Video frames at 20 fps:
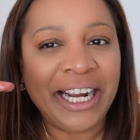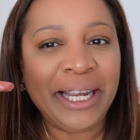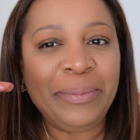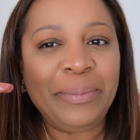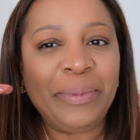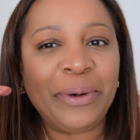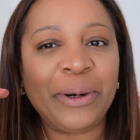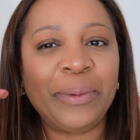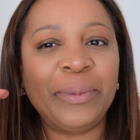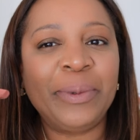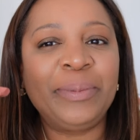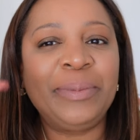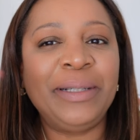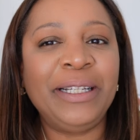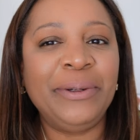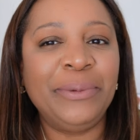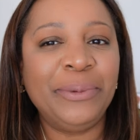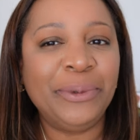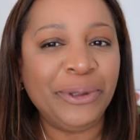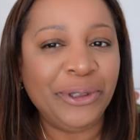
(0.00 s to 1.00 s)
I
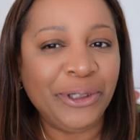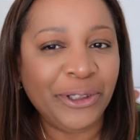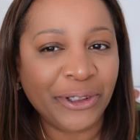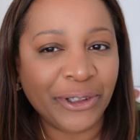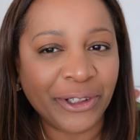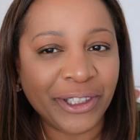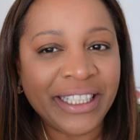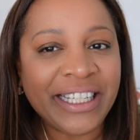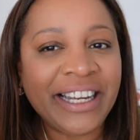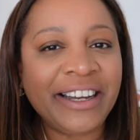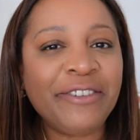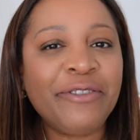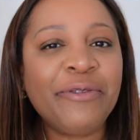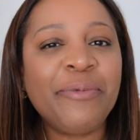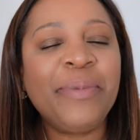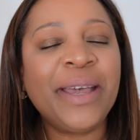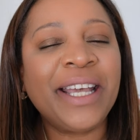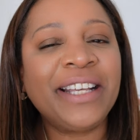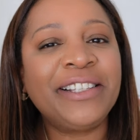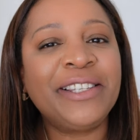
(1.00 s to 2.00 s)
probably would not
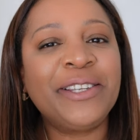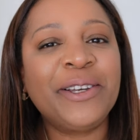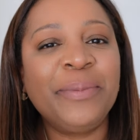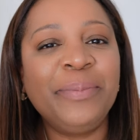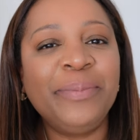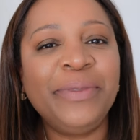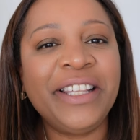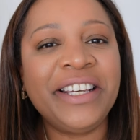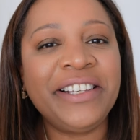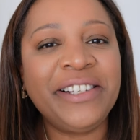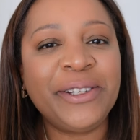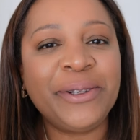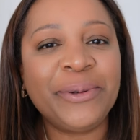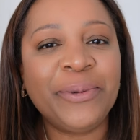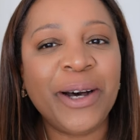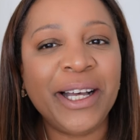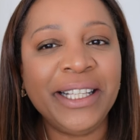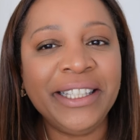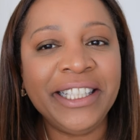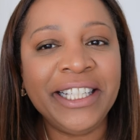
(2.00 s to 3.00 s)
have picked up this
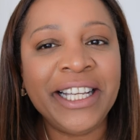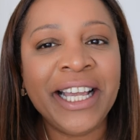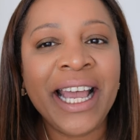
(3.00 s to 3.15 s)
one,